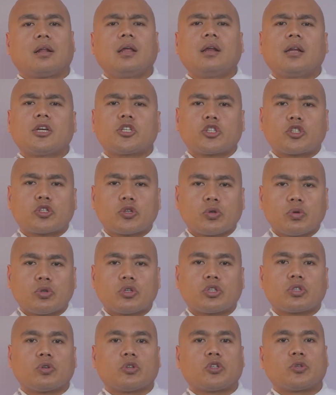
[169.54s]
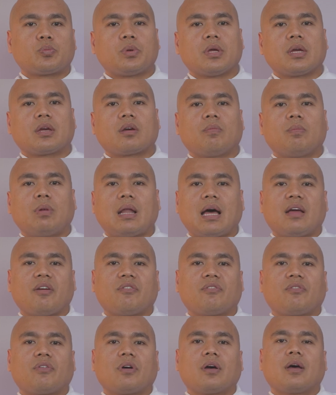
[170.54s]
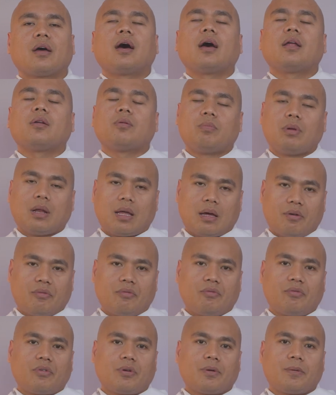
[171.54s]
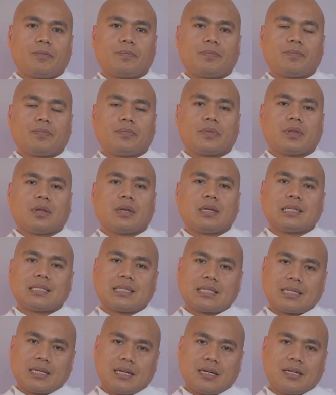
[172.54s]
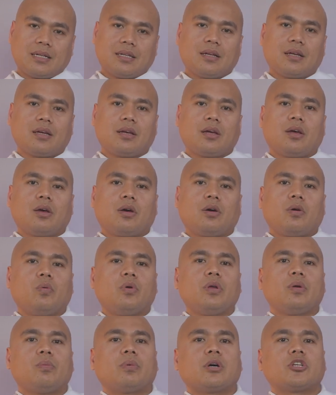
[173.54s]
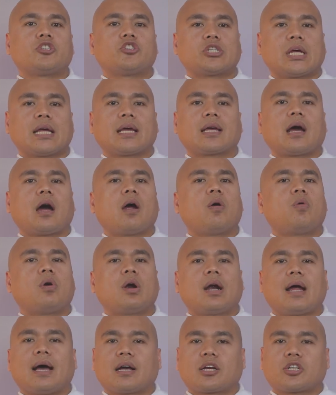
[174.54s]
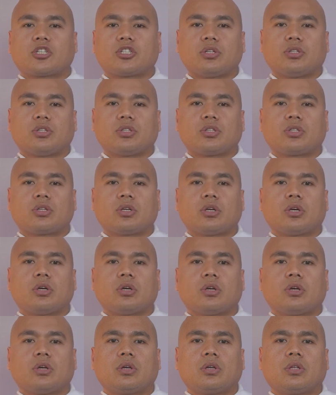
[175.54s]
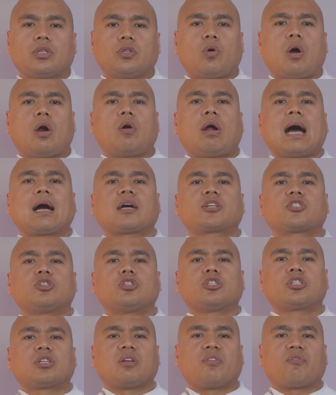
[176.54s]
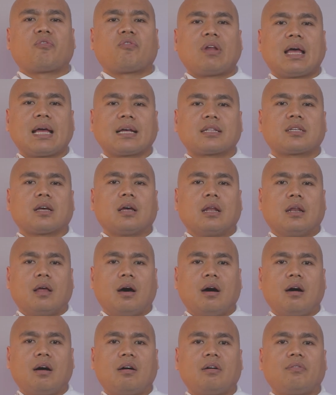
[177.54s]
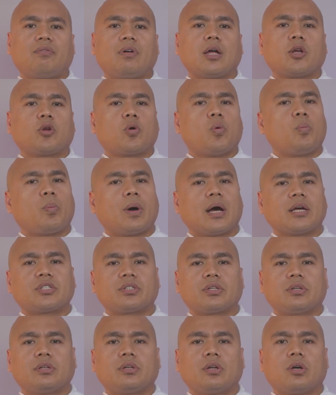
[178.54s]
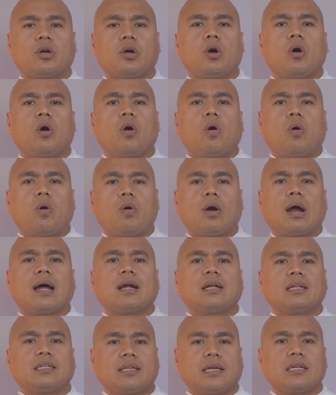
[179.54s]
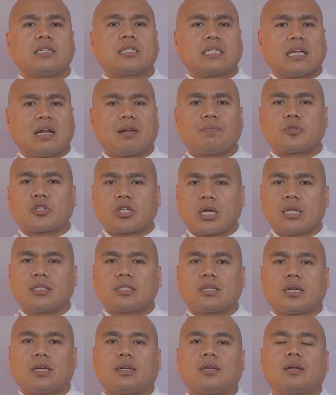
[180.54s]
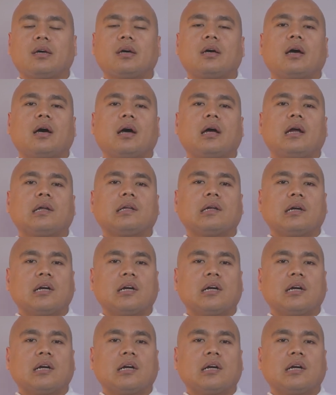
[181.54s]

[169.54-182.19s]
Let us choose to speak of life and of love. Third, we must check our actions. Do our actions reflect love and compassion, or are they self-centered and